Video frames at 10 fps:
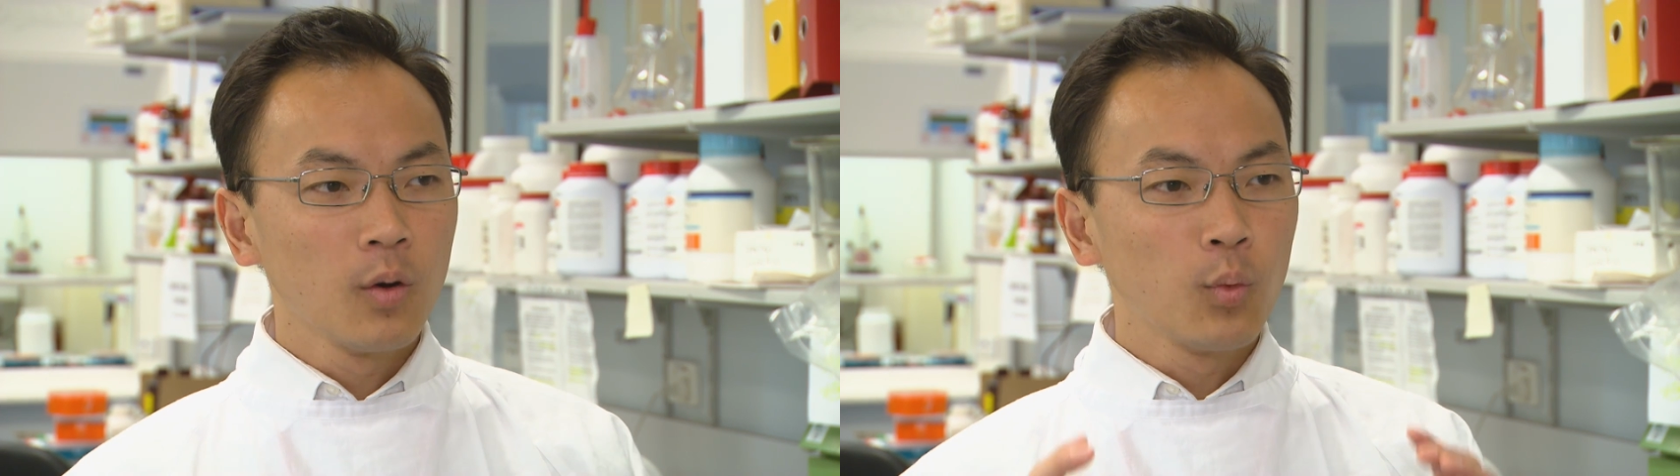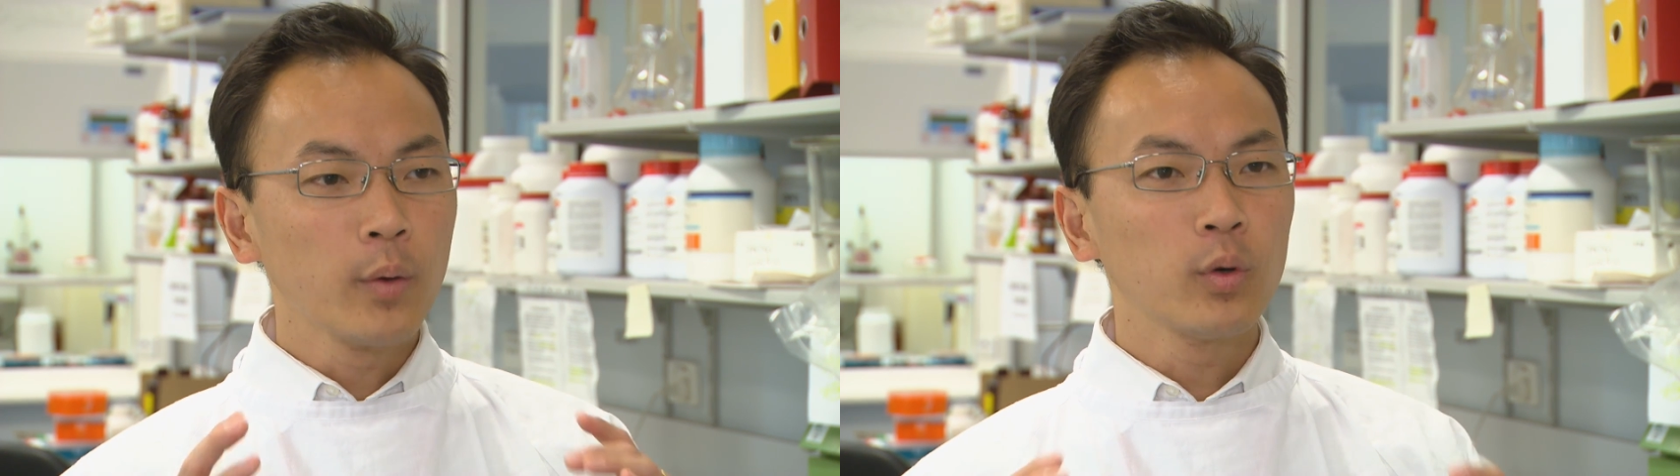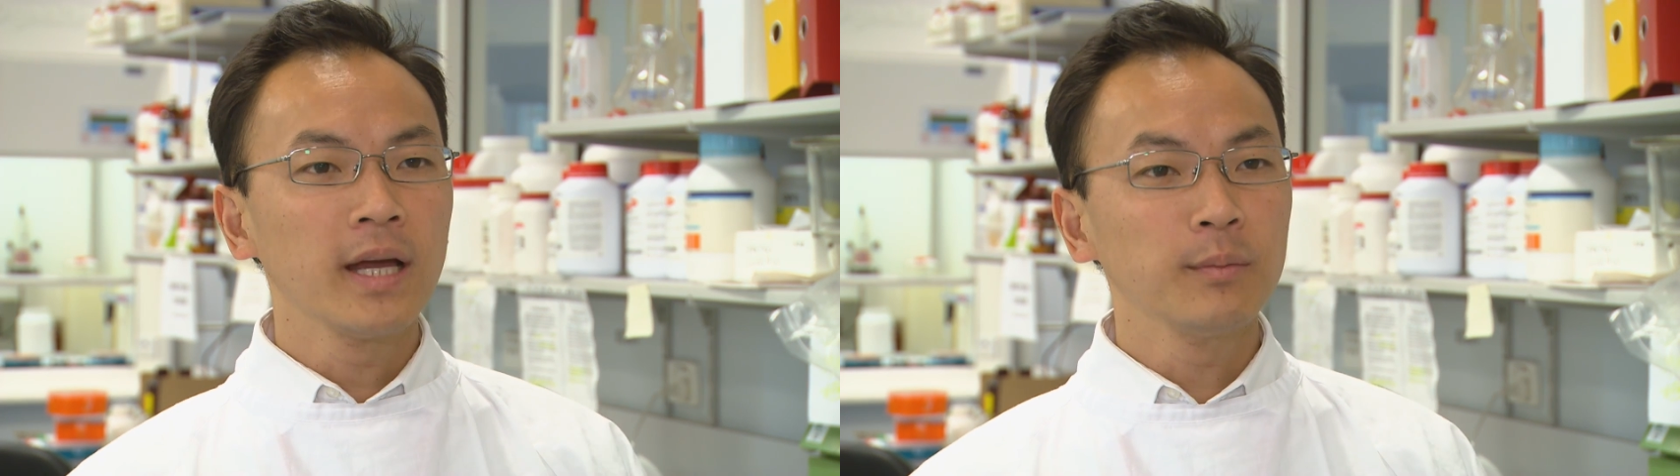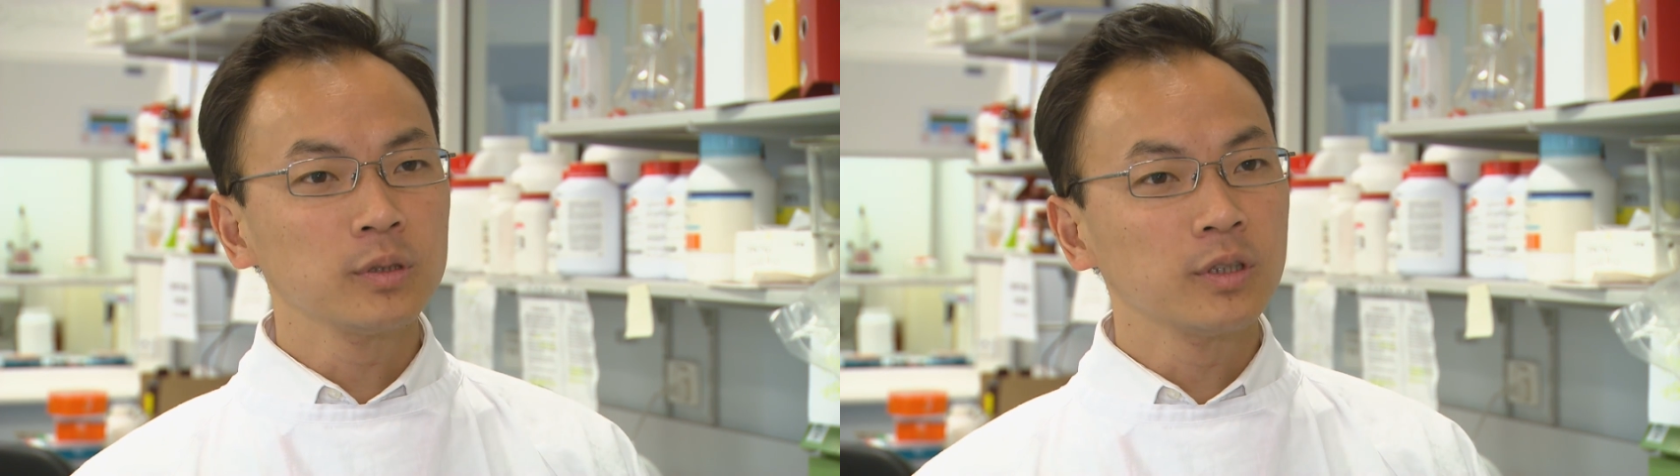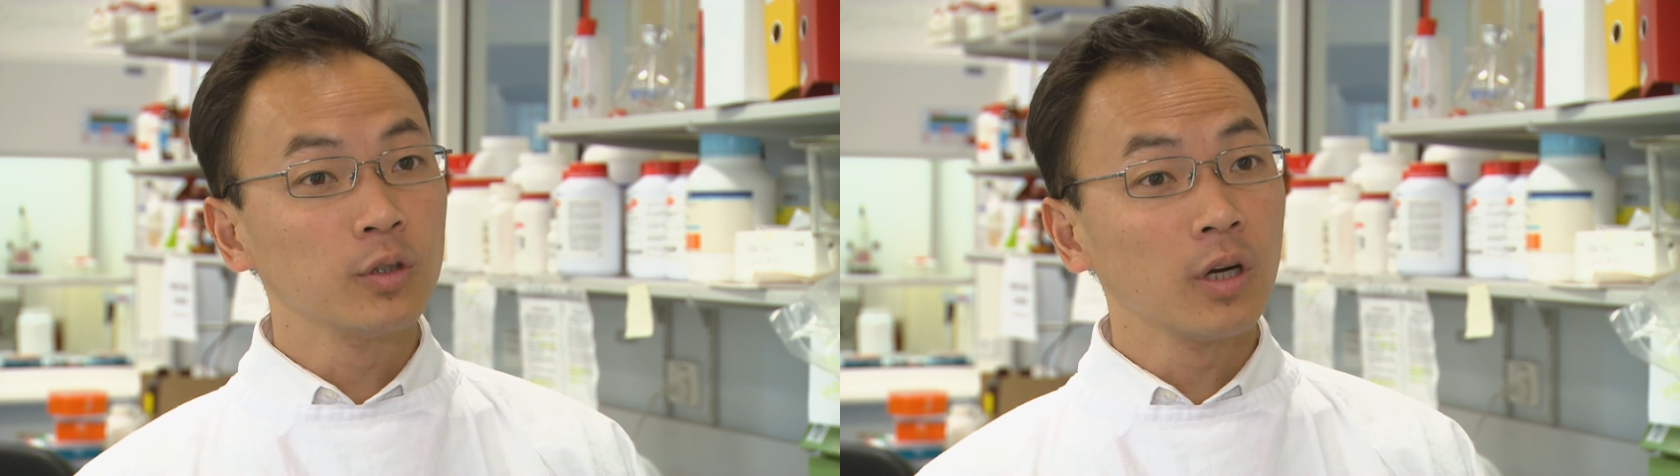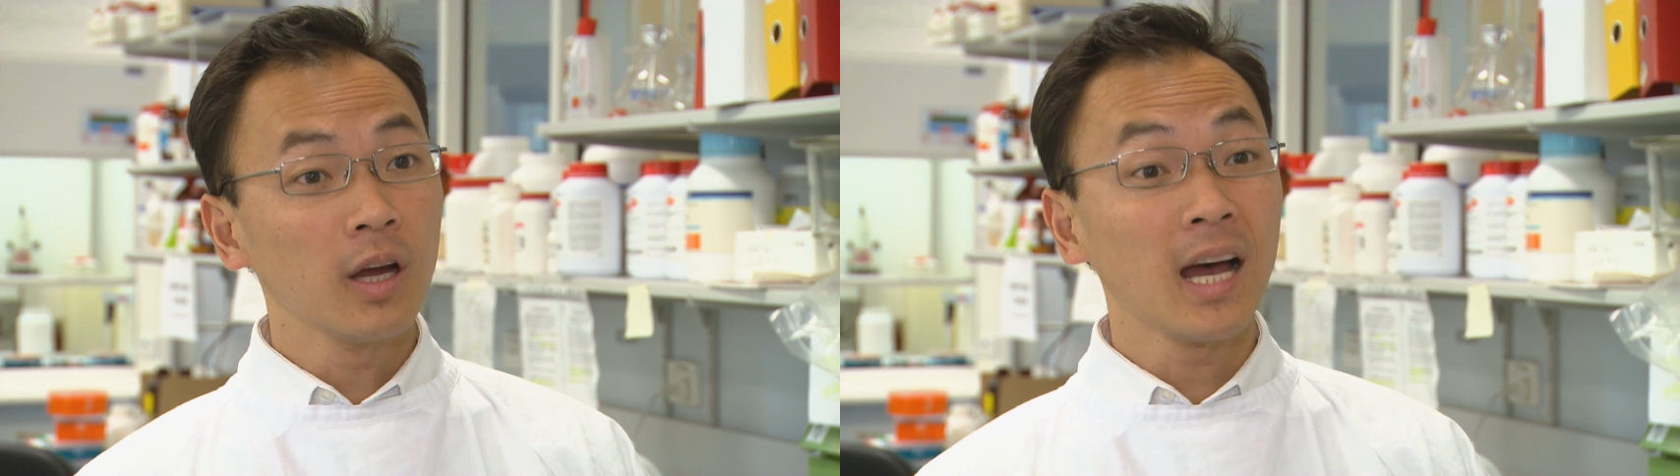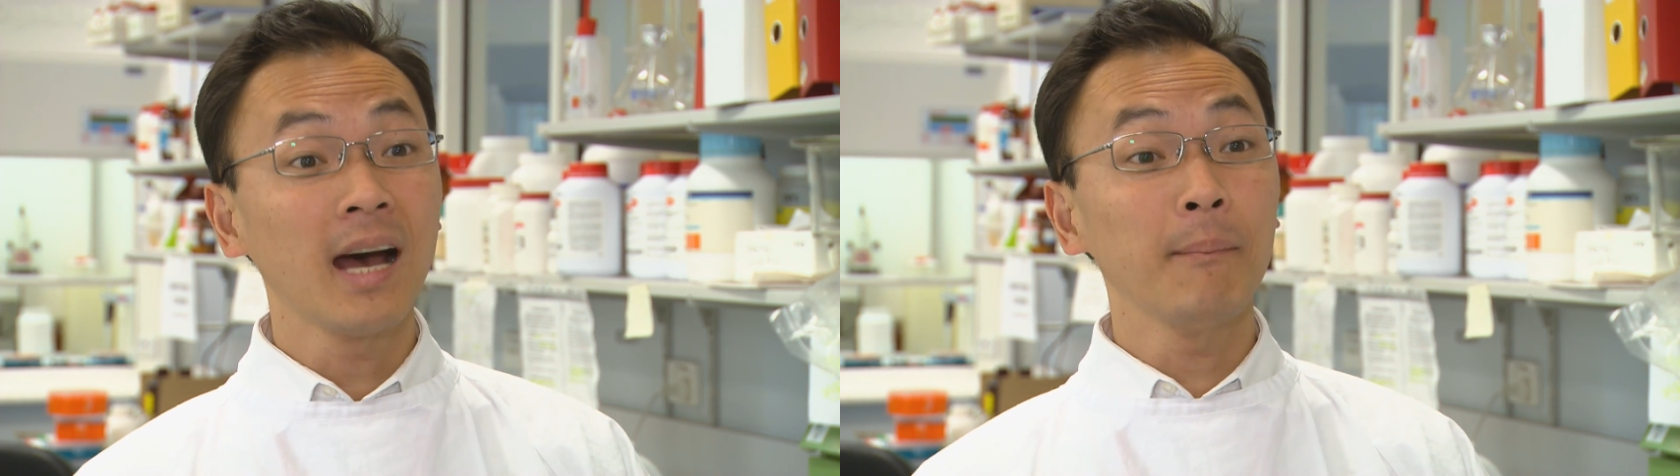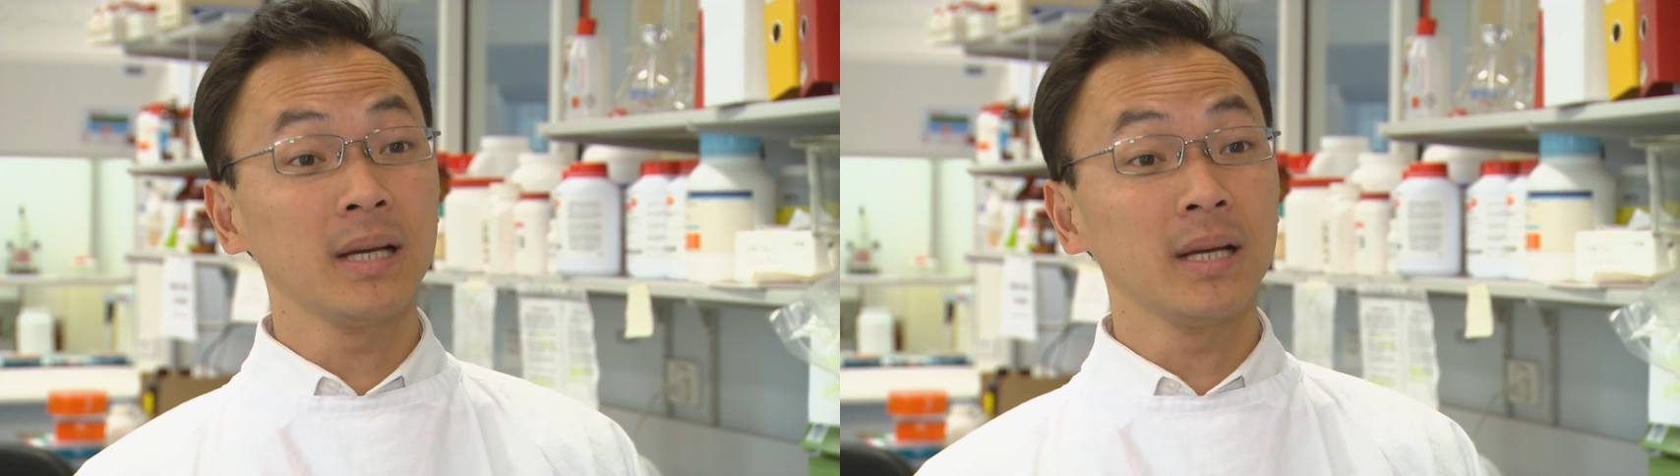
we were able to grow heart